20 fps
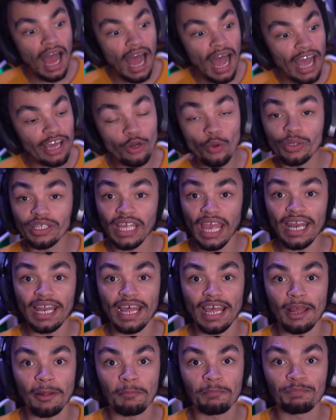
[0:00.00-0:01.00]
I don't get
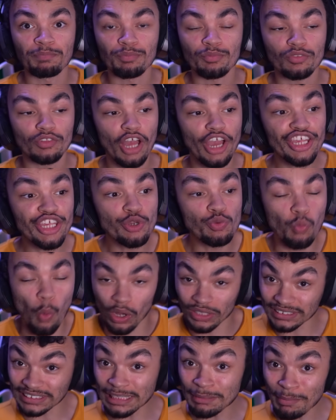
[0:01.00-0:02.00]
it. Are you
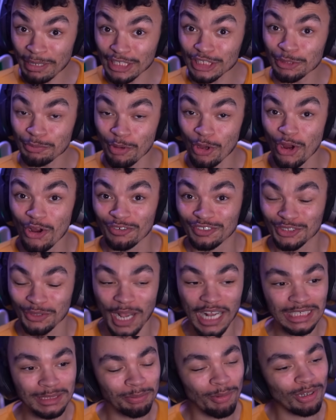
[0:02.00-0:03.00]
wanting me to move to
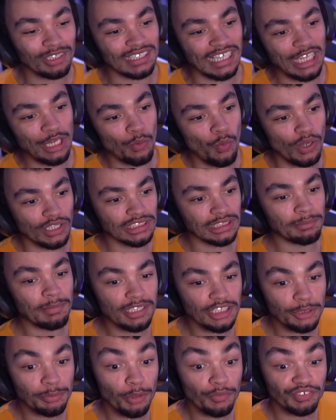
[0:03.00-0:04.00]
Xbox? Are you wanting me
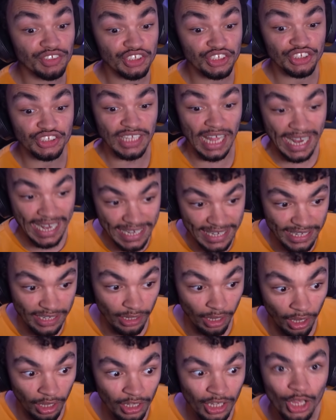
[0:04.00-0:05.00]
to move to
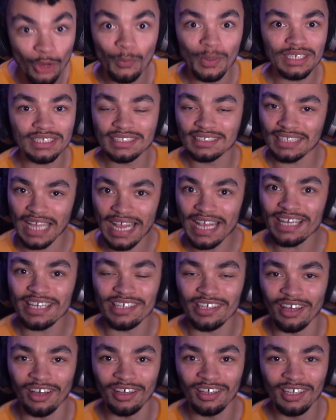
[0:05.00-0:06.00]
Stadia? Where
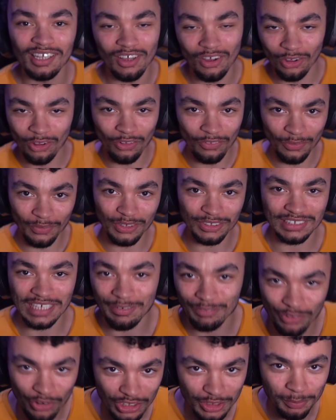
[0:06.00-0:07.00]
Stadia, although it doesn't
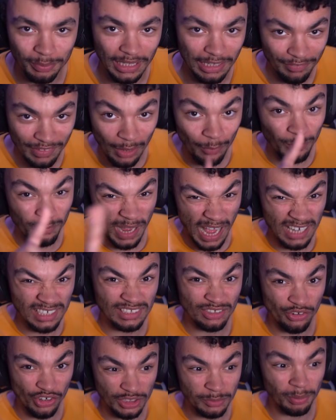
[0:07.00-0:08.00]
have crossplay, if that had
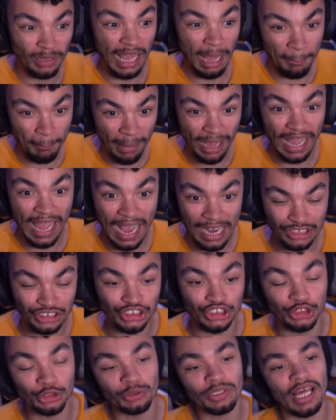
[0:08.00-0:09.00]
crossplay, I might
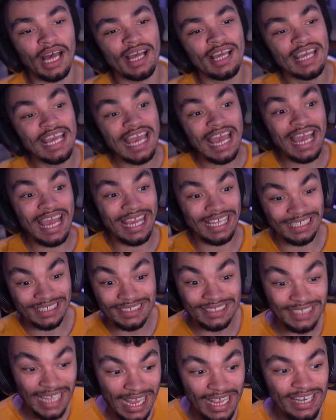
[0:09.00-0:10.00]
actually do that.
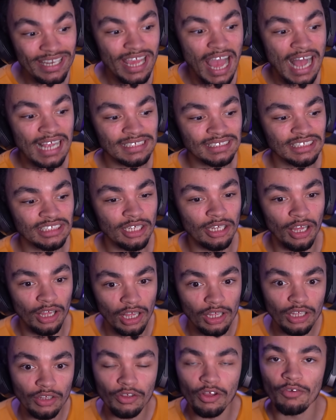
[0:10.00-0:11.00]
Stadia has the
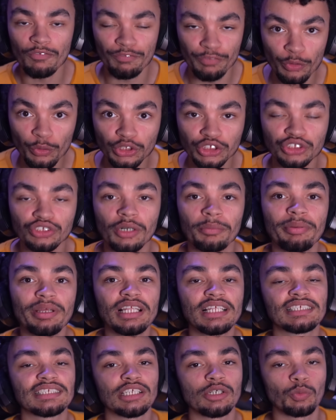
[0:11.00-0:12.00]
future
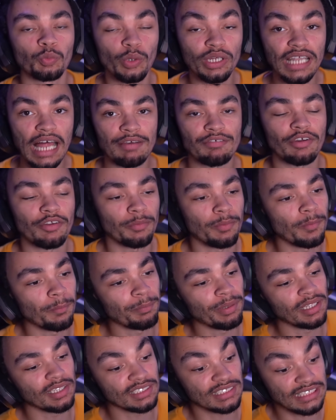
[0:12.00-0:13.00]
ability, or will have an
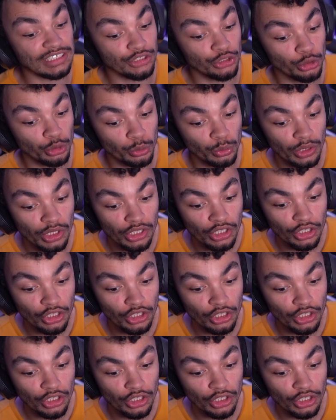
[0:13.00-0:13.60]
ability to